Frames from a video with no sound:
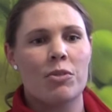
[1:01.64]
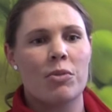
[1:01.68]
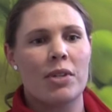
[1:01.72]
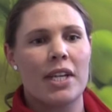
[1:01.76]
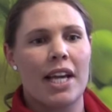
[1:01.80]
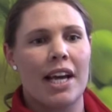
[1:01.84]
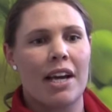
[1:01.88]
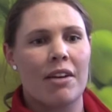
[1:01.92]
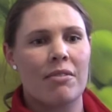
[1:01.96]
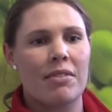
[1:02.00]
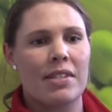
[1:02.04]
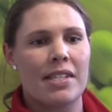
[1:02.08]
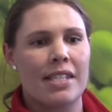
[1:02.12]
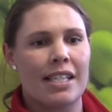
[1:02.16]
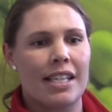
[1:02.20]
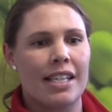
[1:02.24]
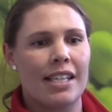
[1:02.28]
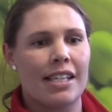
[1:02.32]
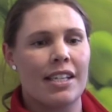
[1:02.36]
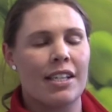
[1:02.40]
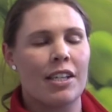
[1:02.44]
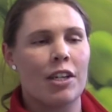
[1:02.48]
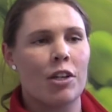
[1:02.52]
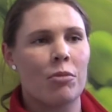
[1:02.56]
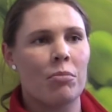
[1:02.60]
we have
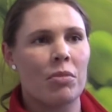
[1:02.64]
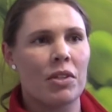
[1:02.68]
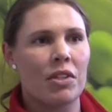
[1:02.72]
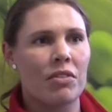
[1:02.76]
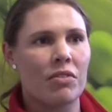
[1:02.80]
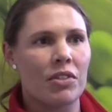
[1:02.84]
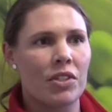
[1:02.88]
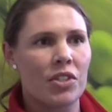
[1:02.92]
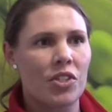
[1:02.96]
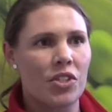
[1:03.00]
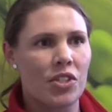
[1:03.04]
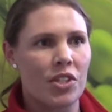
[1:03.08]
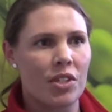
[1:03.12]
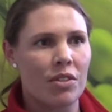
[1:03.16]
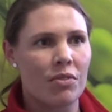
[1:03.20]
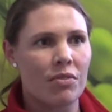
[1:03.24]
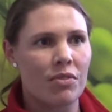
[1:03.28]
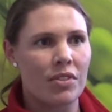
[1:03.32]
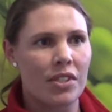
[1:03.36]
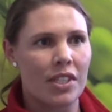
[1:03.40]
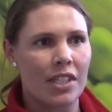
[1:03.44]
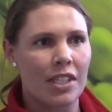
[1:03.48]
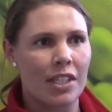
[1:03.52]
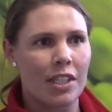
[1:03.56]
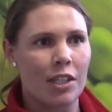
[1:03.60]
seen a bit of a
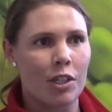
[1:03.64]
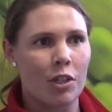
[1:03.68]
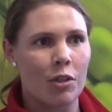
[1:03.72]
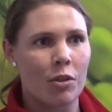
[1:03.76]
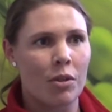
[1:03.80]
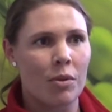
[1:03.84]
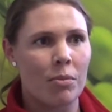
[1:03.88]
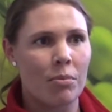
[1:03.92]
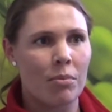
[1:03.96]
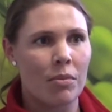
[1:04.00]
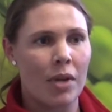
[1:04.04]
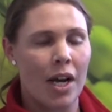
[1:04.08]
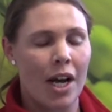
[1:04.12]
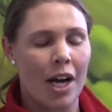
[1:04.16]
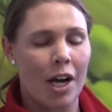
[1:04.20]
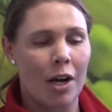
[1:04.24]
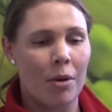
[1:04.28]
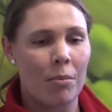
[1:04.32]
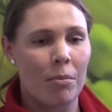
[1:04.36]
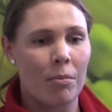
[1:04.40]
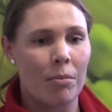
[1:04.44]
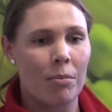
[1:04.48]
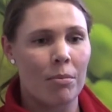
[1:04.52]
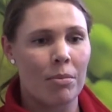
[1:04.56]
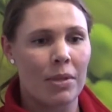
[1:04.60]
shift in
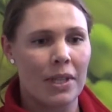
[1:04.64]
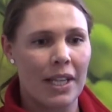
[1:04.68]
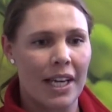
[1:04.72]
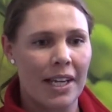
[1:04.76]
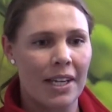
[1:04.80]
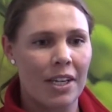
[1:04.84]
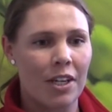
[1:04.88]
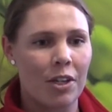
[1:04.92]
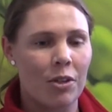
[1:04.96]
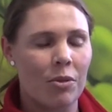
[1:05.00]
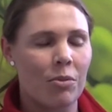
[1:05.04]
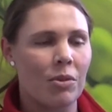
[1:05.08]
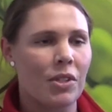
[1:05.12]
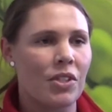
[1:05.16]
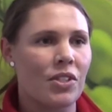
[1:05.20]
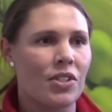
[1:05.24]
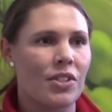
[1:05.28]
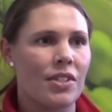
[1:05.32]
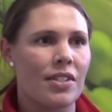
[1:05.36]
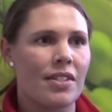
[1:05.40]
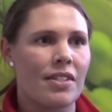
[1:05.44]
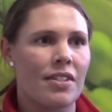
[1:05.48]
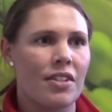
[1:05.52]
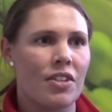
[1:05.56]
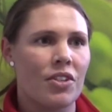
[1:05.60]
Planet, which
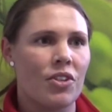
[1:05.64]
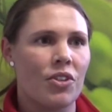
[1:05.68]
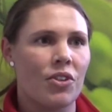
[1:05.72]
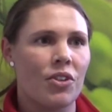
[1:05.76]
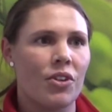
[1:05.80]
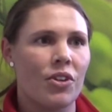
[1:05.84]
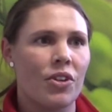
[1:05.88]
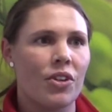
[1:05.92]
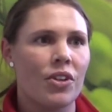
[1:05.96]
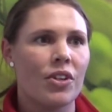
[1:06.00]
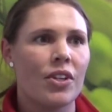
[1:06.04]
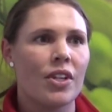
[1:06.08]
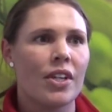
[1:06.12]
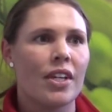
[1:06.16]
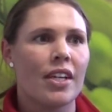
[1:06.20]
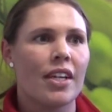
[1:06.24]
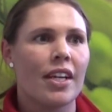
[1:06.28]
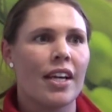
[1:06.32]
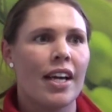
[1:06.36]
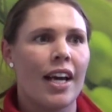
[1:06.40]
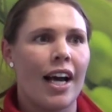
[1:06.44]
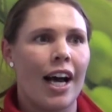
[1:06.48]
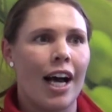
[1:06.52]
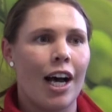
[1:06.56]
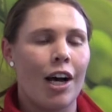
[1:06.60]
is the new
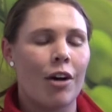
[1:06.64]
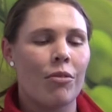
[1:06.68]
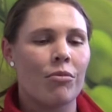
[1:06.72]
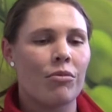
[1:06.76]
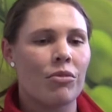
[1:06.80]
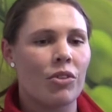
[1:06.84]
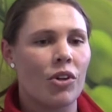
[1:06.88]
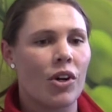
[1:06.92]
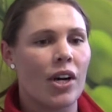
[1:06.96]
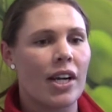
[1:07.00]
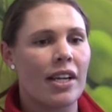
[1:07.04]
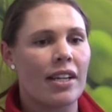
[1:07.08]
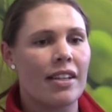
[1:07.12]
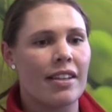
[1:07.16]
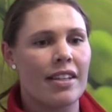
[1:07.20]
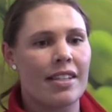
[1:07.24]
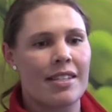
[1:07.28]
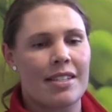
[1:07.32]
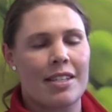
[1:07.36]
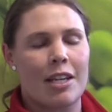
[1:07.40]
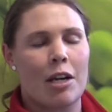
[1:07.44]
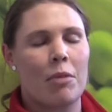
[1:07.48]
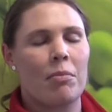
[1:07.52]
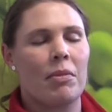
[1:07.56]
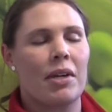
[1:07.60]
variety that's
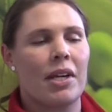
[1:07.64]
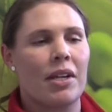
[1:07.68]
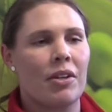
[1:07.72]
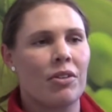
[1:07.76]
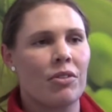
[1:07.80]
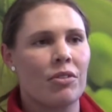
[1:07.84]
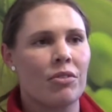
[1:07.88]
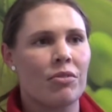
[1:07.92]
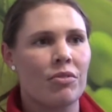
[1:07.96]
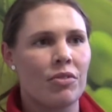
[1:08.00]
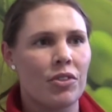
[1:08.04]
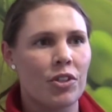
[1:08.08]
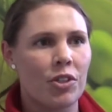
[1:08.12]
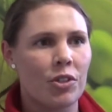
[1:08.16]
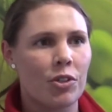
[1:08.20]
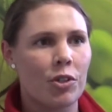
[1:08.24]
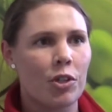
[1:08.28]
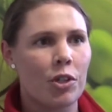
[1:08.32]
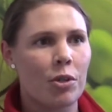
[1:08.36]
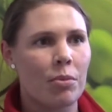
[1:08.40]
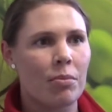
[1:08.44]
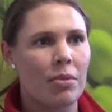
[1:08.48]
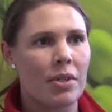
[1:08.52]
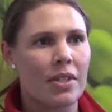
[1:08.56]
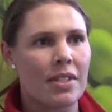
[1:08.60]
come out of
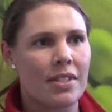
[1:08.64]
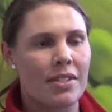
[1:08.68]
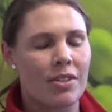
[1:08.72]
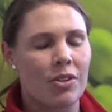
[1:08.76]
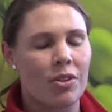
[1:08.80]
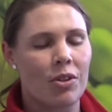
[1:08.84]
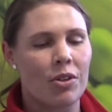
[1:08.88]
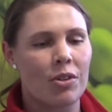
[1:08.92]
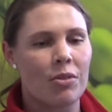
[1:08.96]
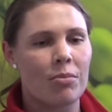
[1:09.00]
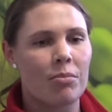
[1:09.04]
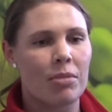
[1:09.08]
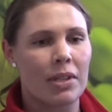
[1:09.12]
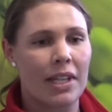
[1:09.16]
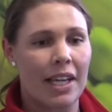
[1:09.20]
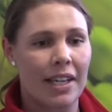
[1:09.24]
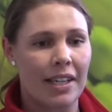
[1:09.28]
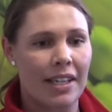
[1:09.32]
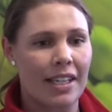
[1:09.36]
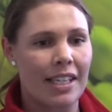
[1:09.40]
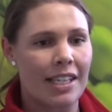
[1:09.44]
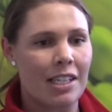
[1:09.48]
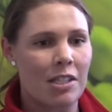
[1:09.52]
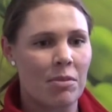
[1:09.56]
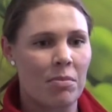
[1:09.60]
Europe. So
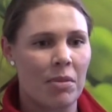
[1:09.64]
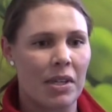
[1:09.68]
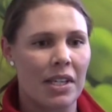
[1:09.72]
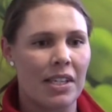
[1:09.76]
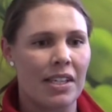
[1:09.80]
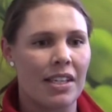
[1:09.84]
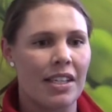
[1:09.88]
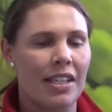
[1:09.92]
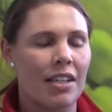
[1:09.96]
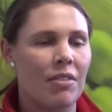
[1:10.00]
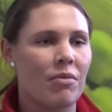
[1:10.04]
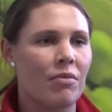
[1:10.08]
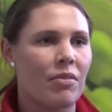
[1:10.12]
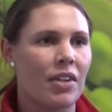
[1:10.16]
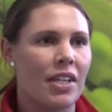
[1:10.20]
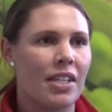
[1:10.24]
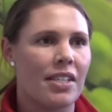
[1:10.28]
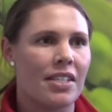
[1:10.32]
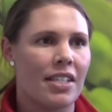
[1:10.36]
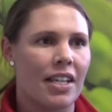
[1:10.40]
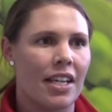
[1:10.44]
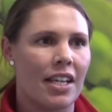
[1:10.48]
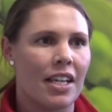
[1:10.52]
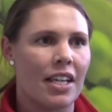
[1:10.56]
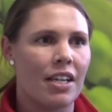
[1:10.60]
Planet has been in
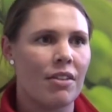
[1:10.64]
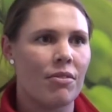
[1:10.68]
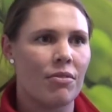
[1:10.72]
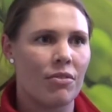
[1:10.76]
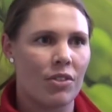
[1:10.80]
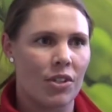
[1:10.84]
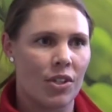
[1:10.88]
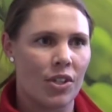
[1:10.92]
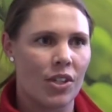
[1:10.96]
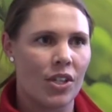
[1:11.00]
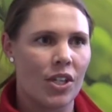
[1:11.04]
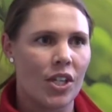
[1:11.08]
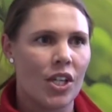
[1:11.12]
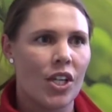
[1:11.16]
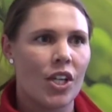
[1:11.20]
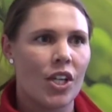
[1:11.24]
MVT for